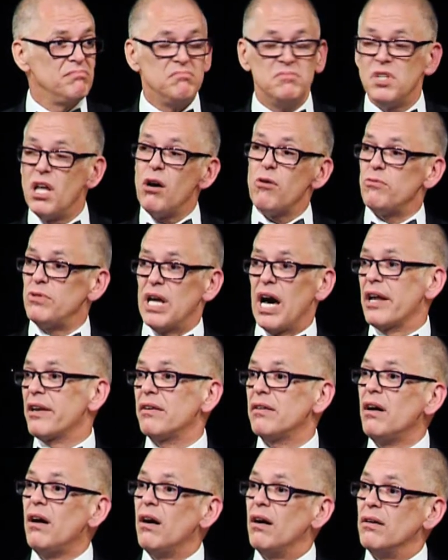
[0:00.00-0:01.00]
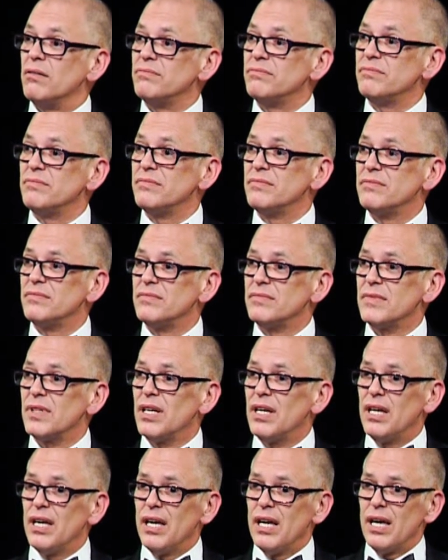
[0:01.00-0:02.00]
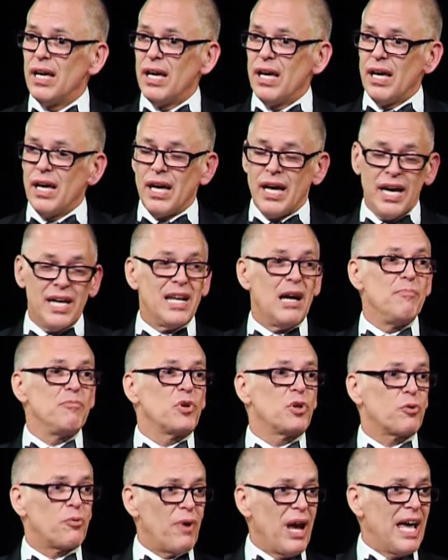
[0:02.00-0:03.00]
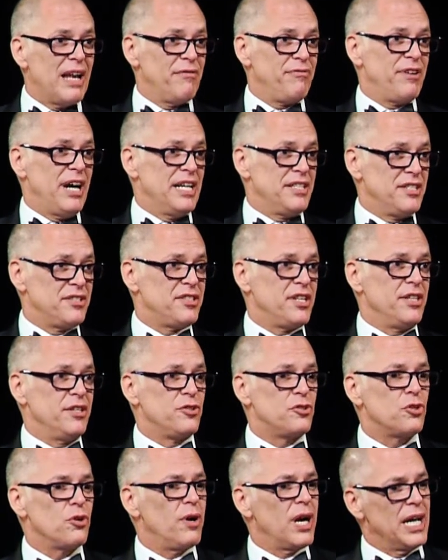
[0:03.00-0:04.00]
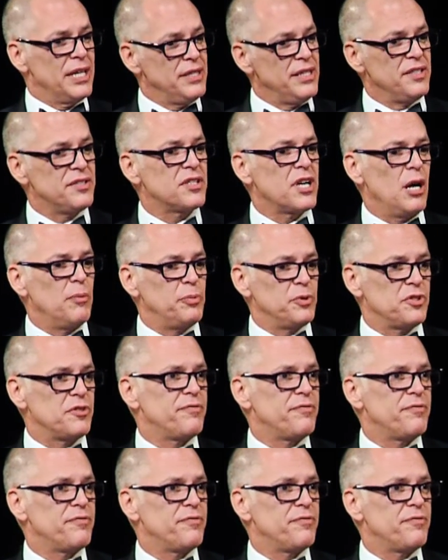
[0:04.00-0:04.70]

No, not at all. And I'm gratified to see the joy on these couples'